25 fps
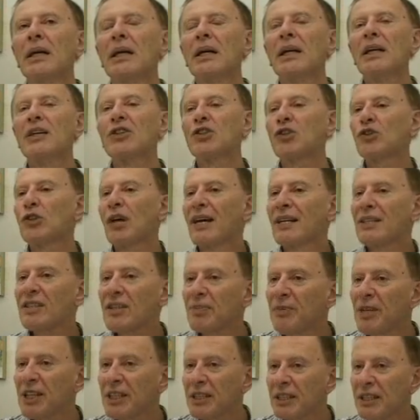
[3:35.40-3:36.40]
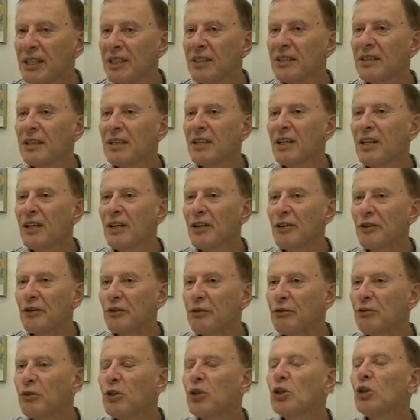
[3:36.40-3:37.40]
is transmitted
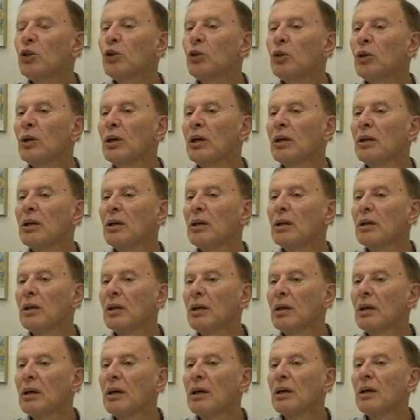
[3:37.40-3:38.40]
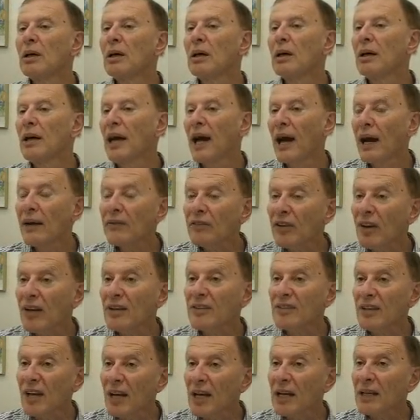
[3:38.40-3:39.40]
through
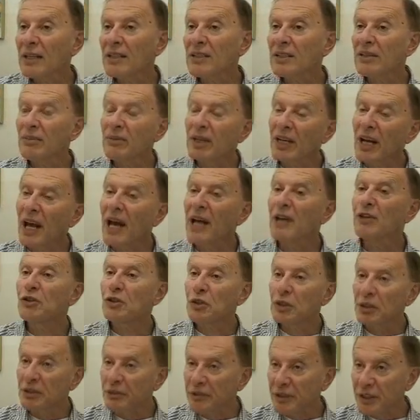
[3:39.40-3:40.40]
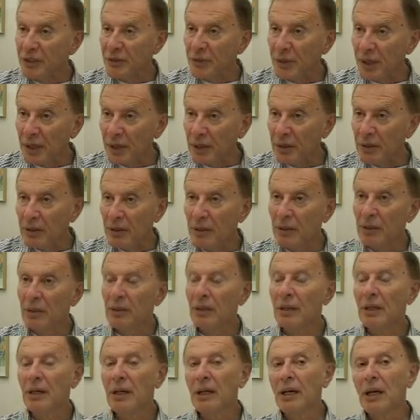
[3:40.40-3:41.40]
anti-Zionism and hatred of Israel.
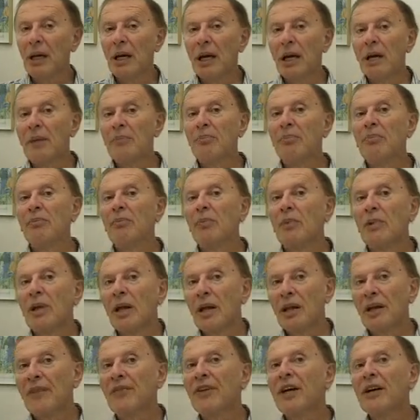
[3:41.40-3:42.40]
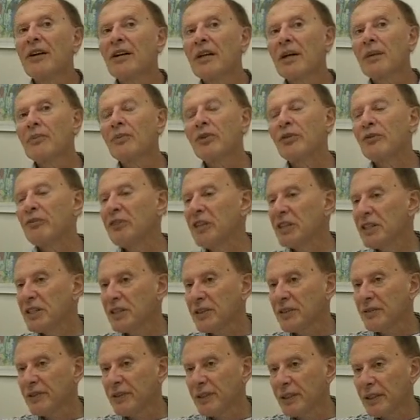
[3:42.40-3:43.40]
And there are a number of
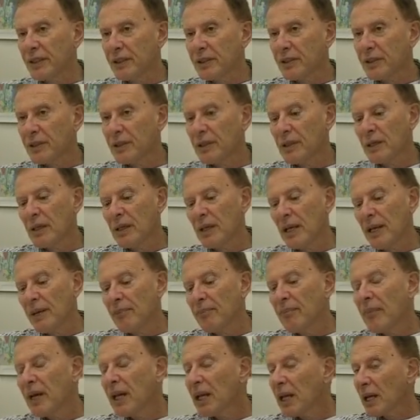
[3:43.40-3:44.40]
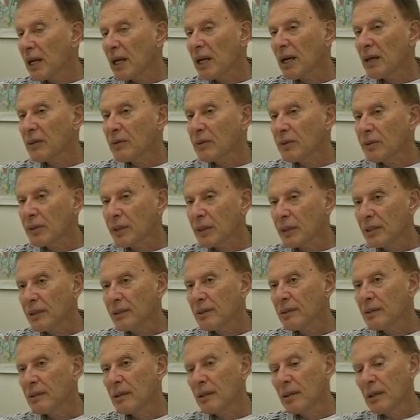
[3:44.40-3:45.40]
reasons for this. In many
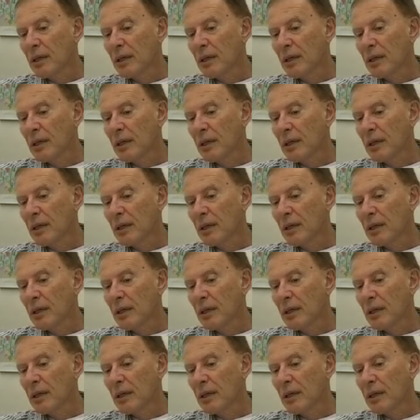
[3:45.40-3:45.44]
countries,